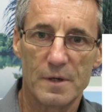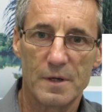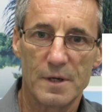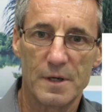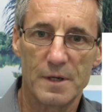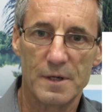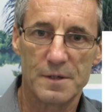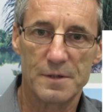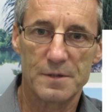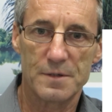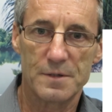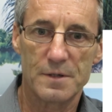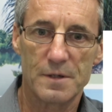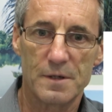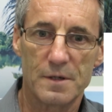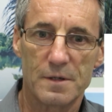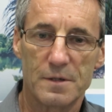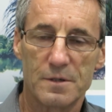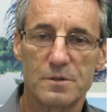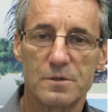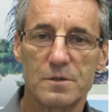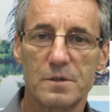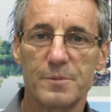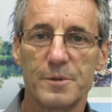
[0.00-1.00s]
and
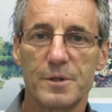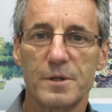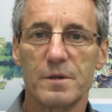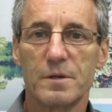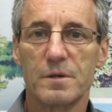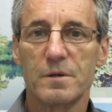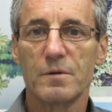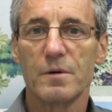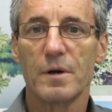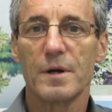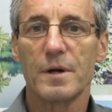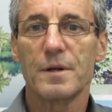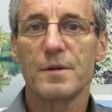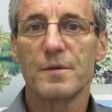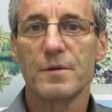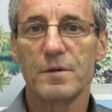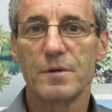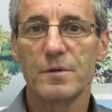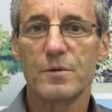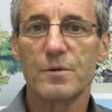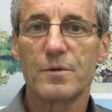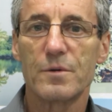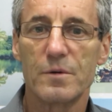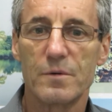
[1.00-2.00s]
contributed a great
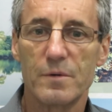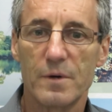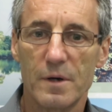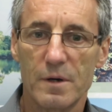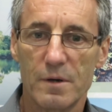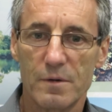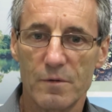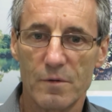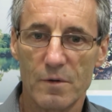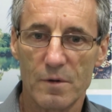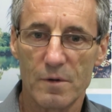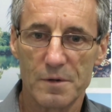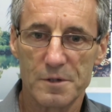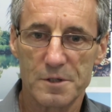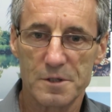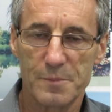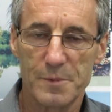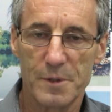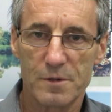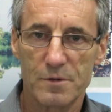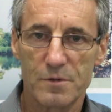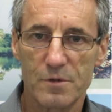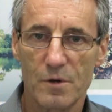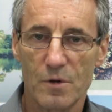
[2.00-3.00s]
deal to our knowledge
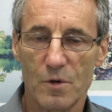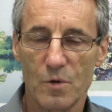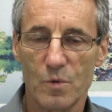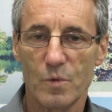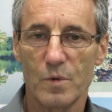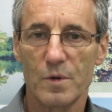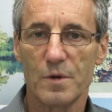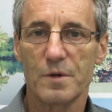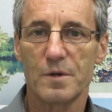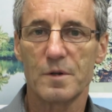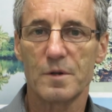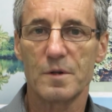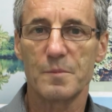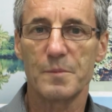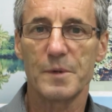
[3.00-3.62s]
about total quality